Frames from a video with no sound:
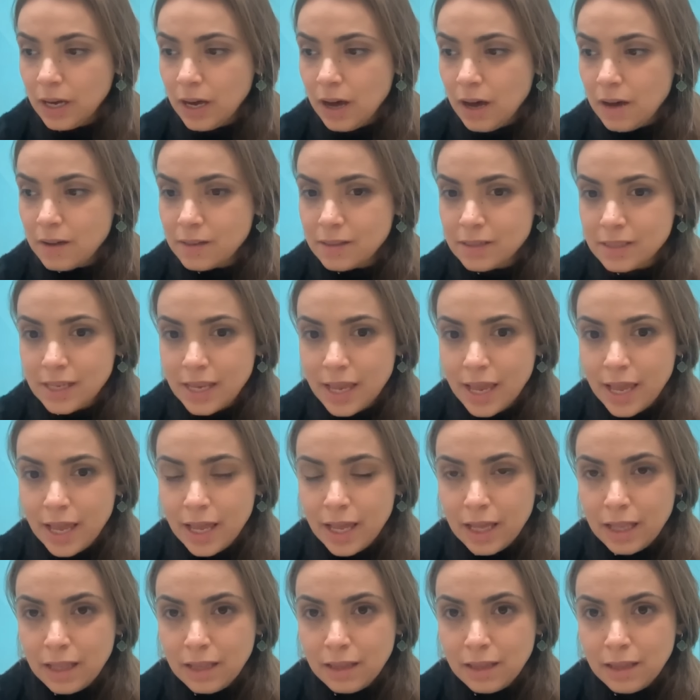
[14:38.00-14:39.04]
I'd
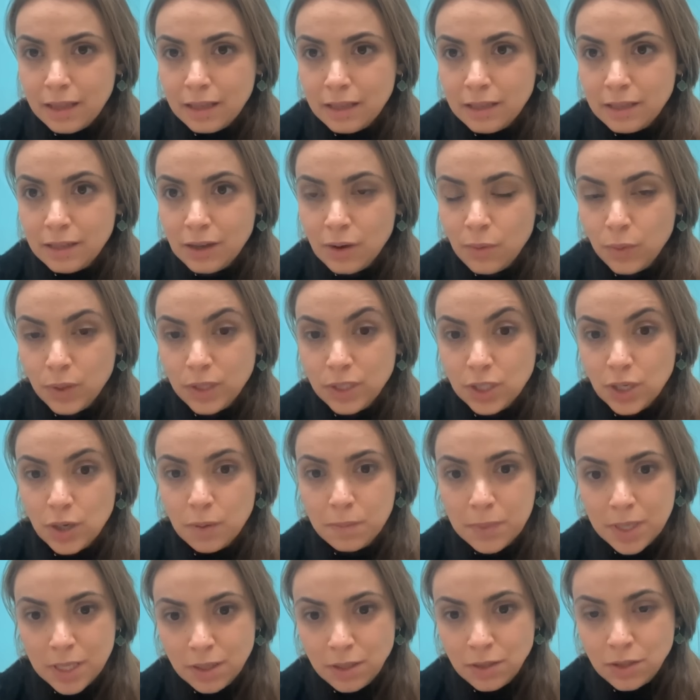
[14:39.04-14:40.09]
say that, we'd
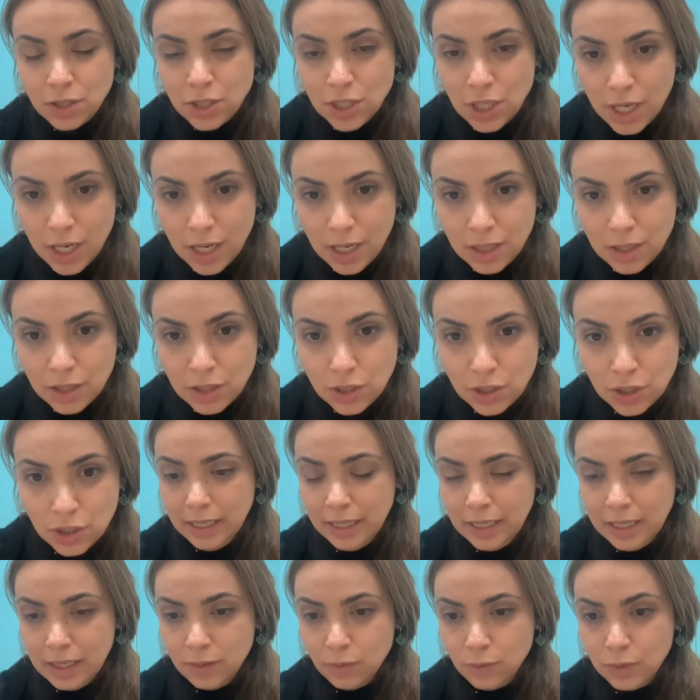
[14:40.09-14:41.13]
commit to change
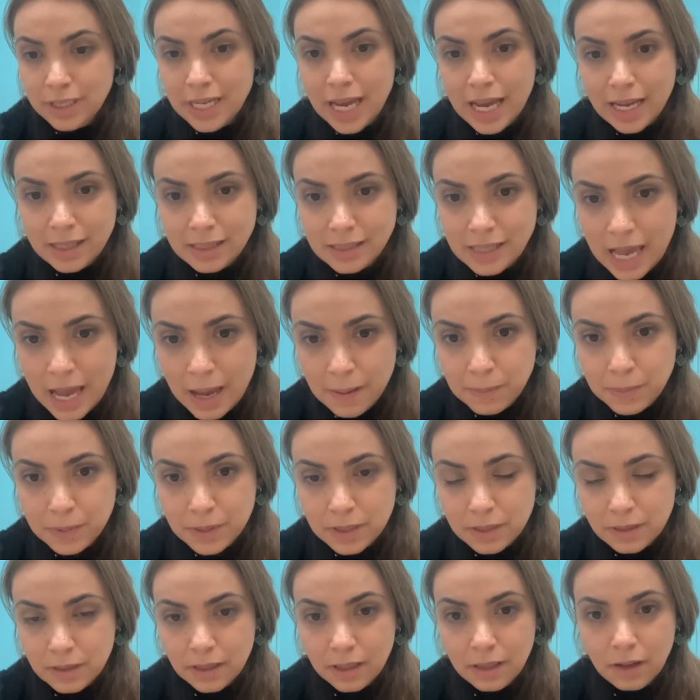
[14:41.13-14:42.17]
and would
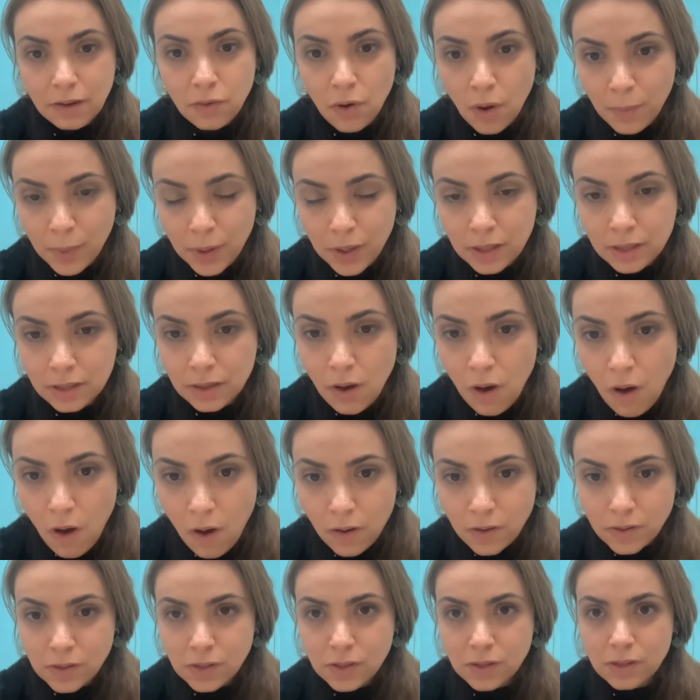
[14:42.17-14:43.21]
accept economical
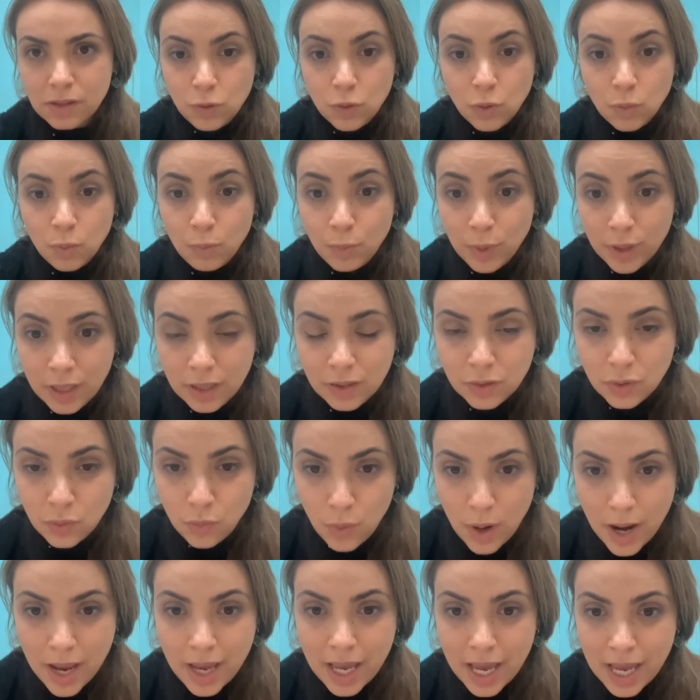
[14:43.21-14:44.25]
cost to build the
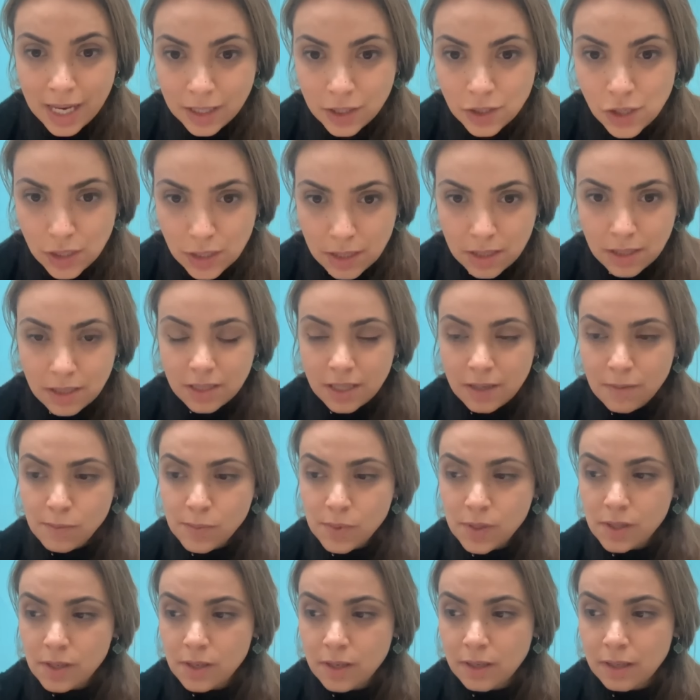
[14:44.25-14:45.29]
right energy
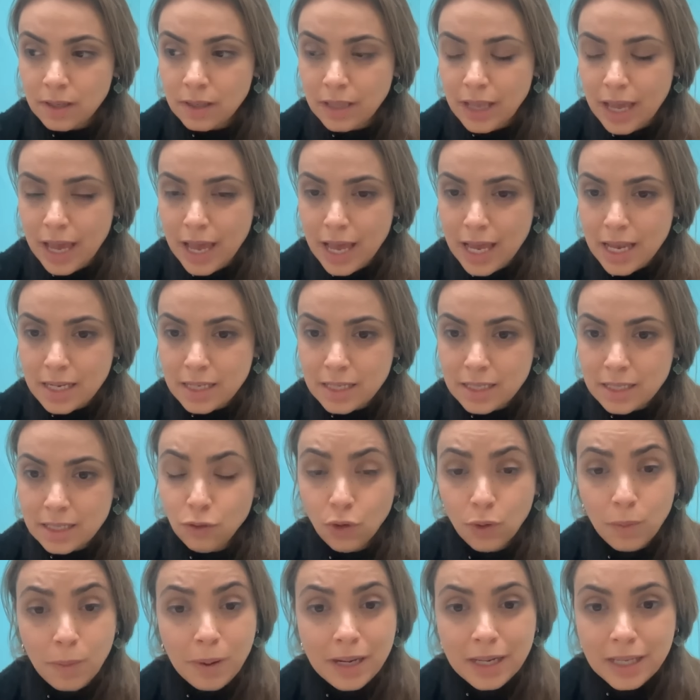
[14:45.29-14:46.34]
systems that
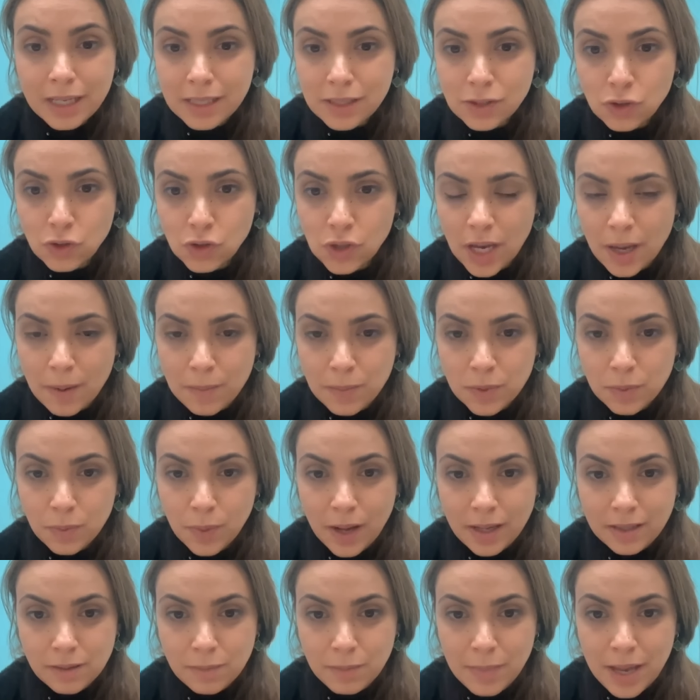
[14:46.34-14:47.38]
normally is shaped
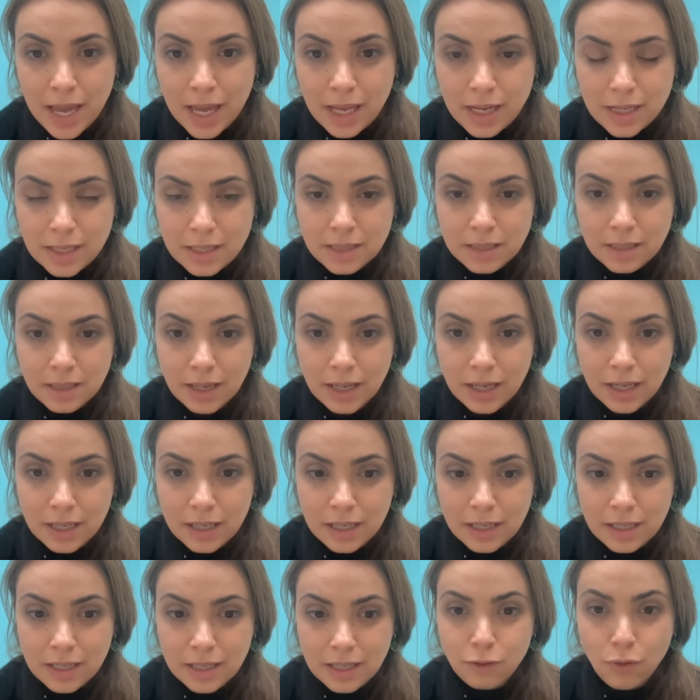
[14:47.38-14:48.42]
by demand
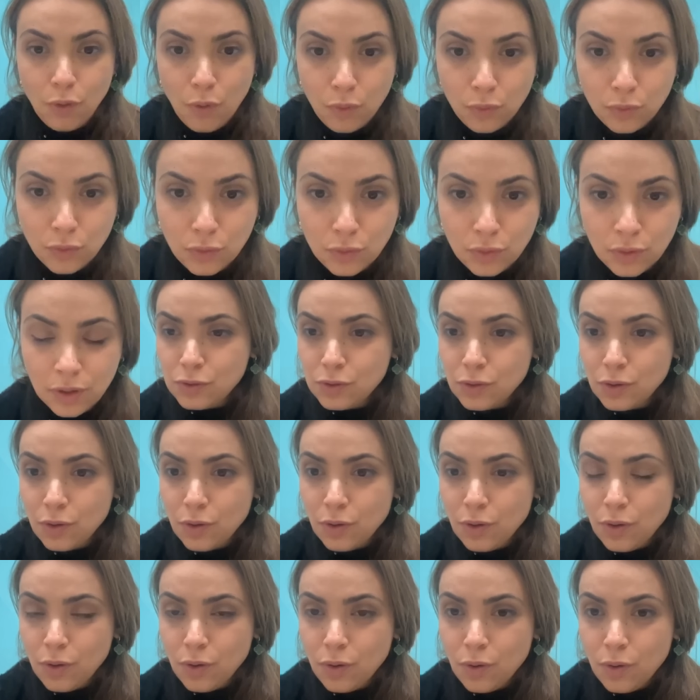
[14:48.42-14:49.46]
and growth.
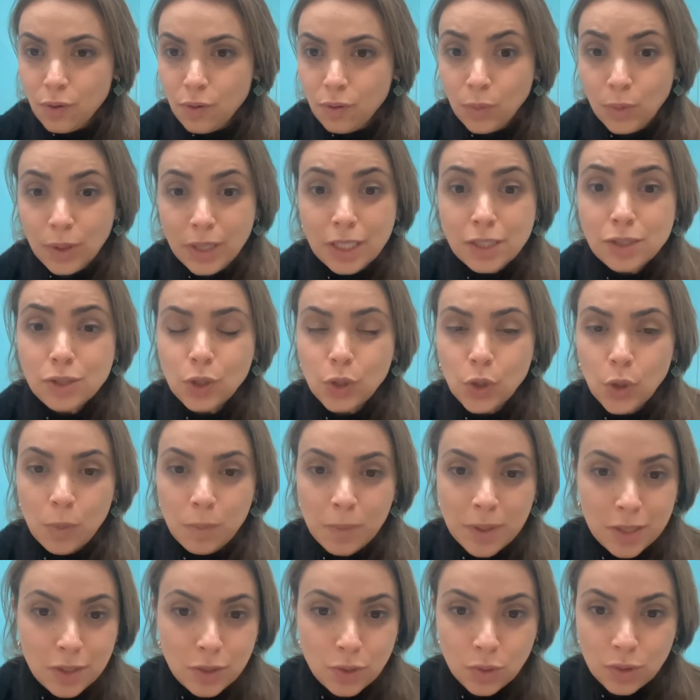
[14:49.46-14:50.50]
So we need to
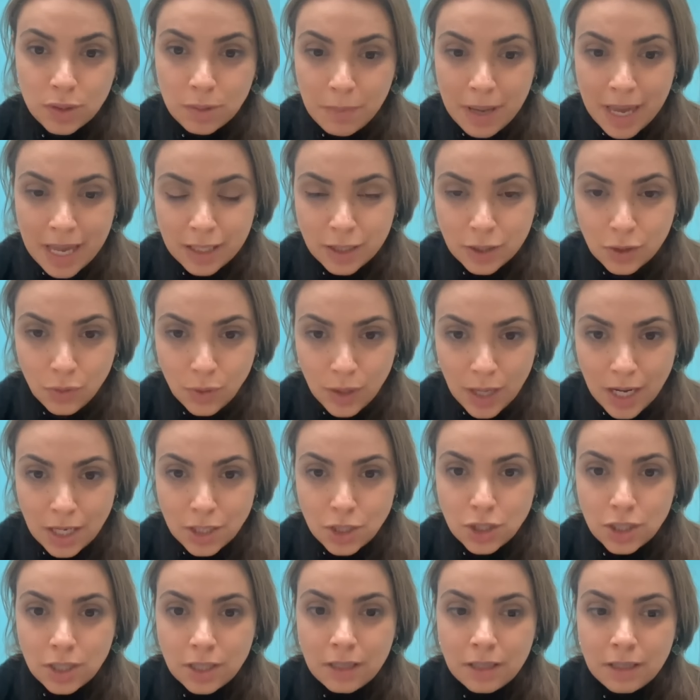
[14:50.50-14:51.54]
commit to demand
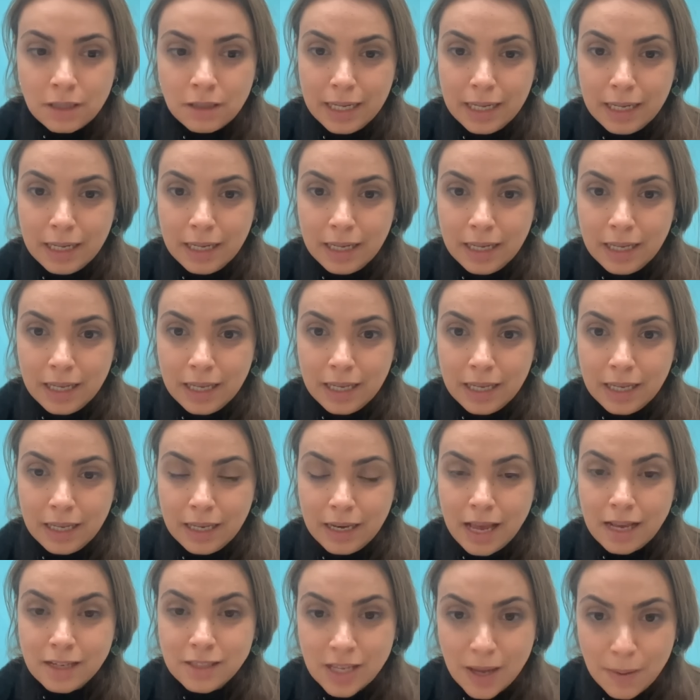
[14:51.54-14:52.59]
creation
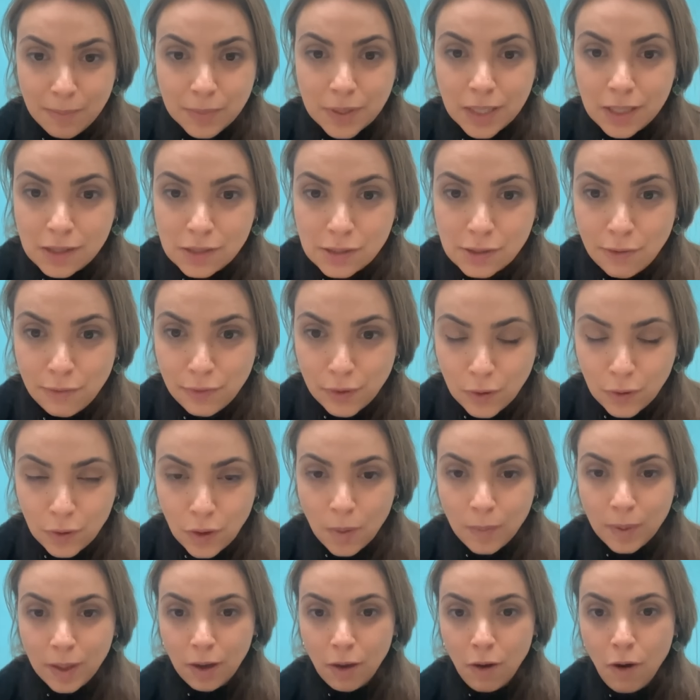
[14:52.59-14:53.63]
and acceptance of
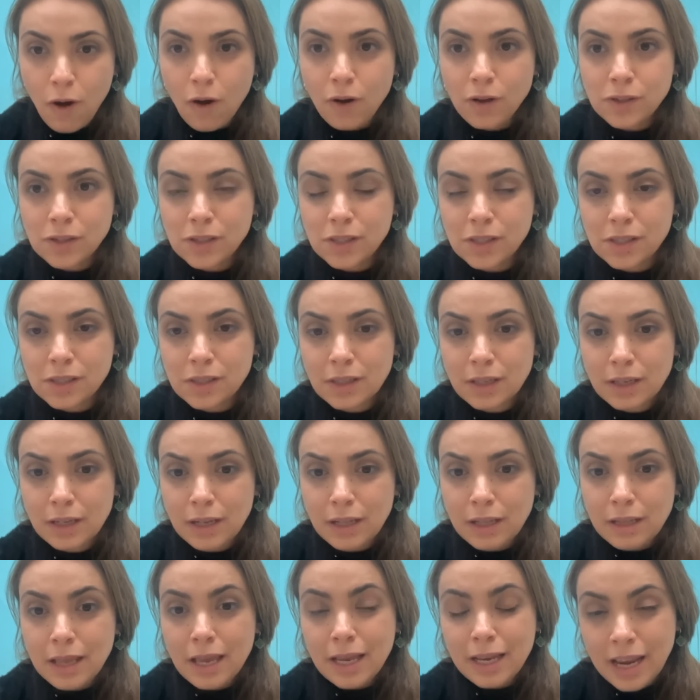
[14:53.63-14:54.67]
economic cost
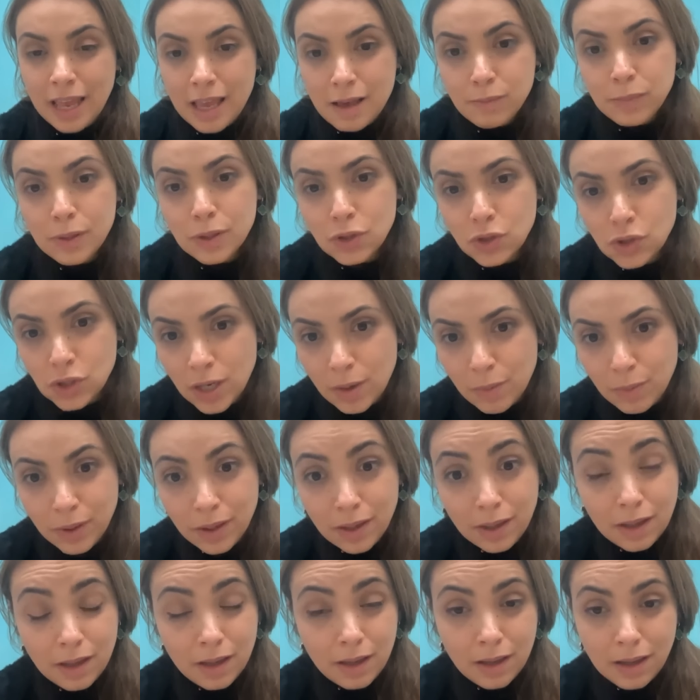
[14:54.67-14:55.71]
that enables
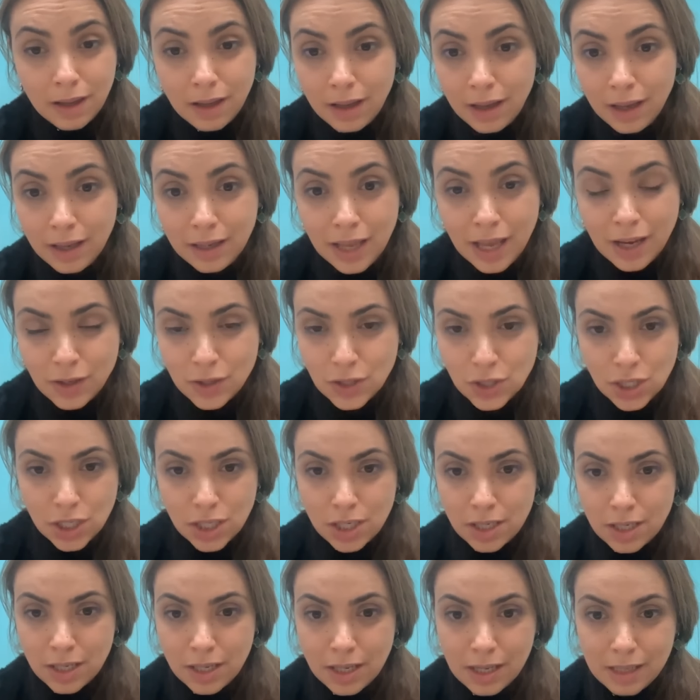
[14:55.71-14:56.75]
shaping an
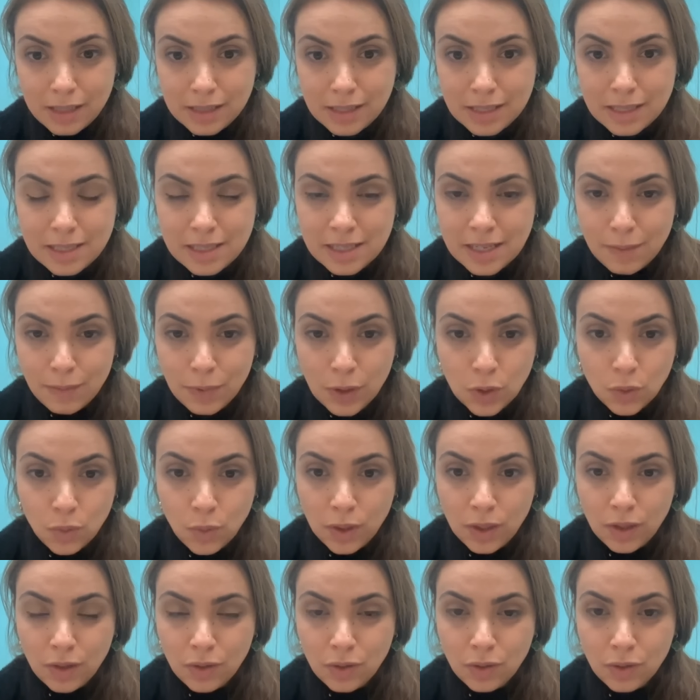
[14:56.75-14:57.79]
energy system in
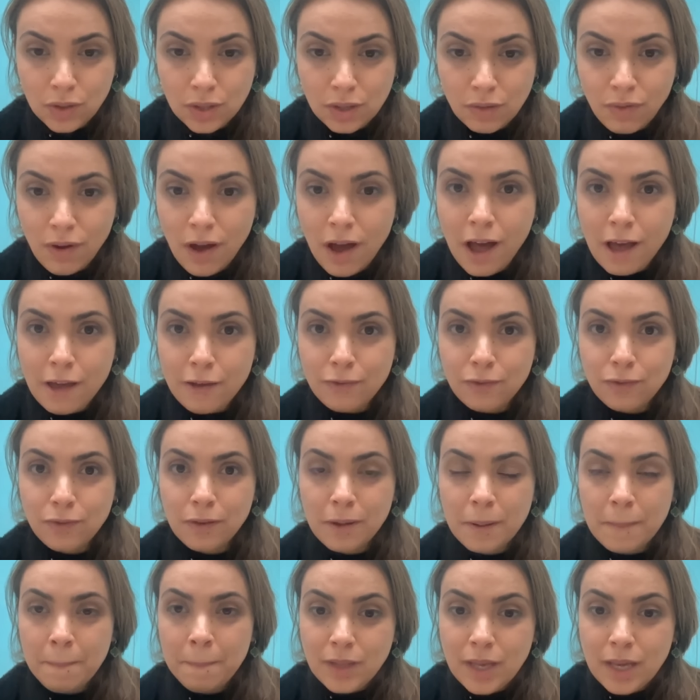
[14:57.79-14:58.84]
2035
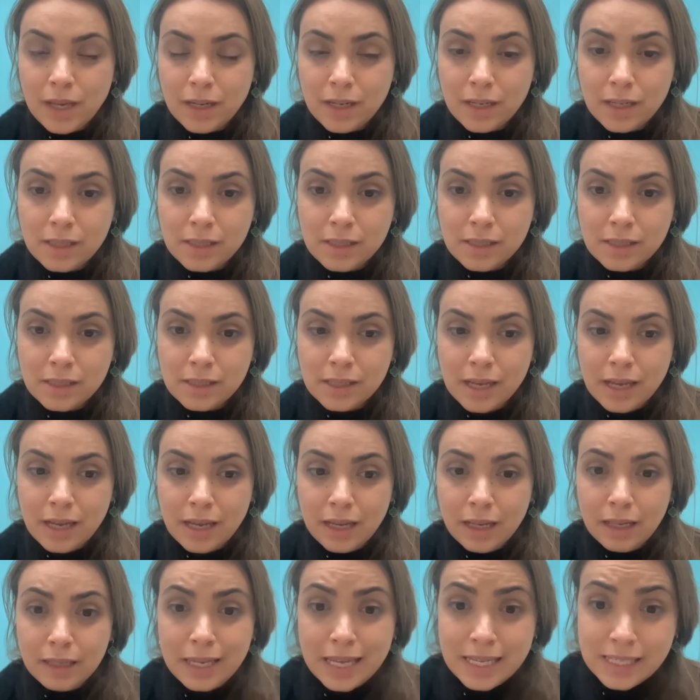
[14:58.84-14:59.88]
that is
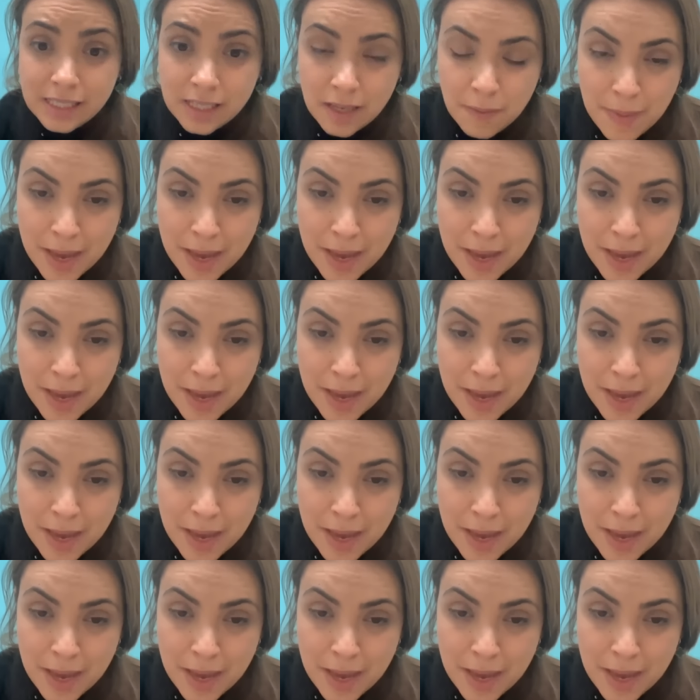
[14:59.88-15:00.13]
less